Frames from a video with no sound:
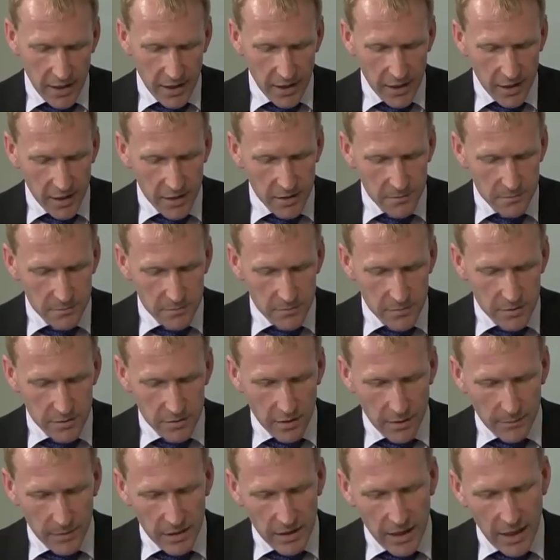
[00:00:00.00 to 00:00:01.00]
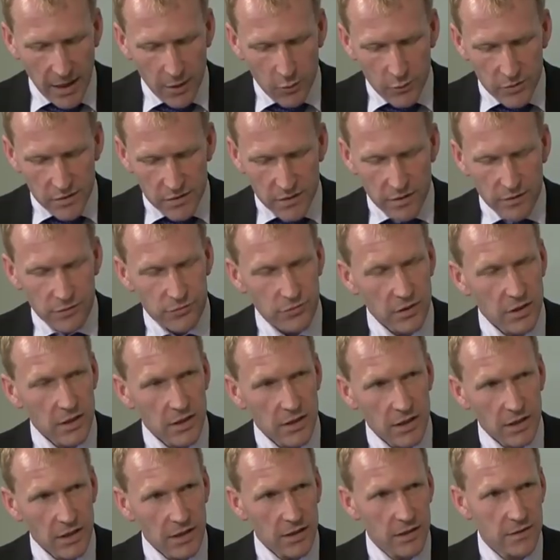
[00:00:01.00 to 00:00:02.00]
Mm-hmm. I mean, how is the
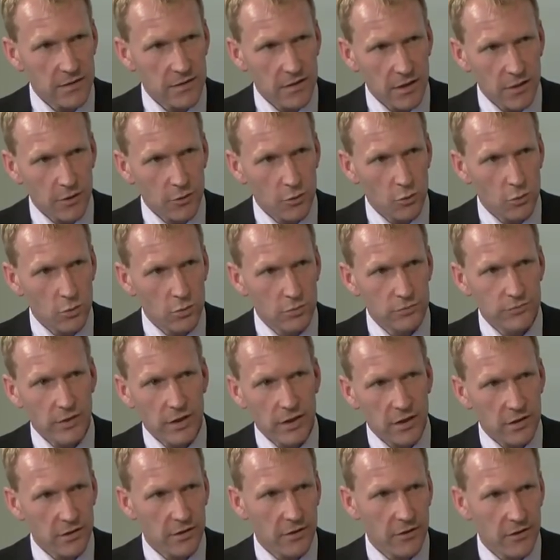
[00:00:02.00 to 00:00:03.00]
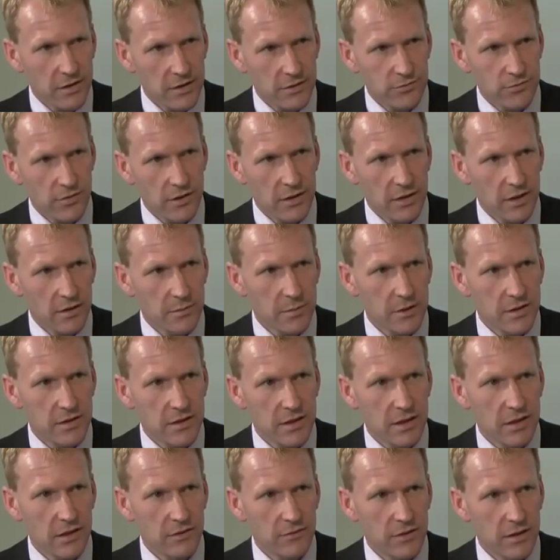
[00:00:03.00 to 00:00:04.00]
3D signal recognised right now by
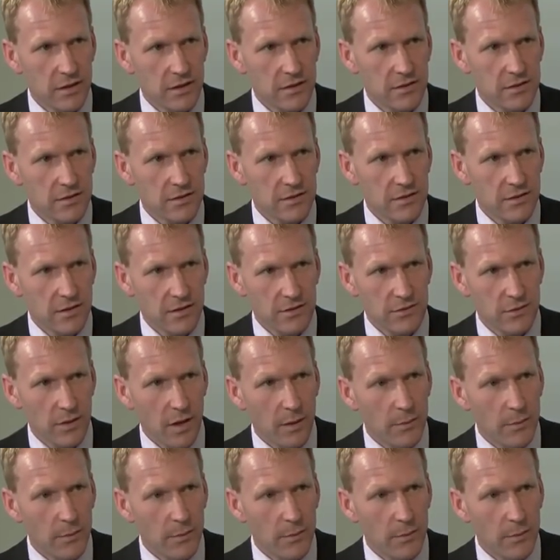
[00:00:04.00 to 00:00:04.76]
TVs?